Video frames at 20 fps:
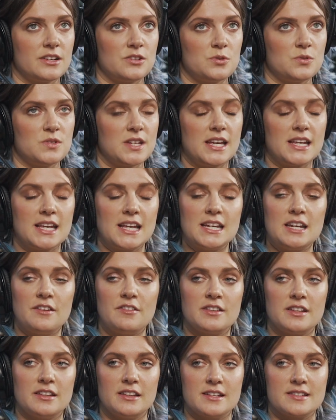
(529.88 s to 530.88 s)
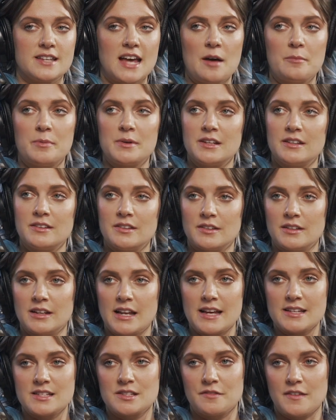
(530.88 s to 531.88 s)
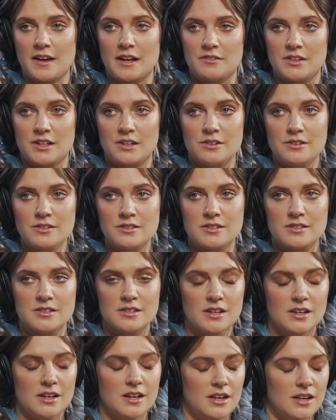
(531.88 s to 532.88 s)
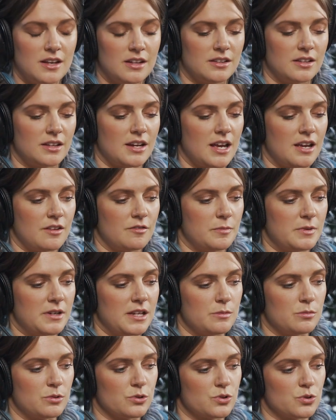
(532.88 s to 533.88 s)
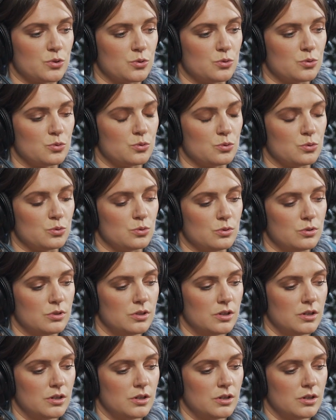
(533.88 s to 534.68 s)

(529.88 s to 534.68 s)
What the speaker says: to take in everything that's happened in the last 5 years, that I've been able to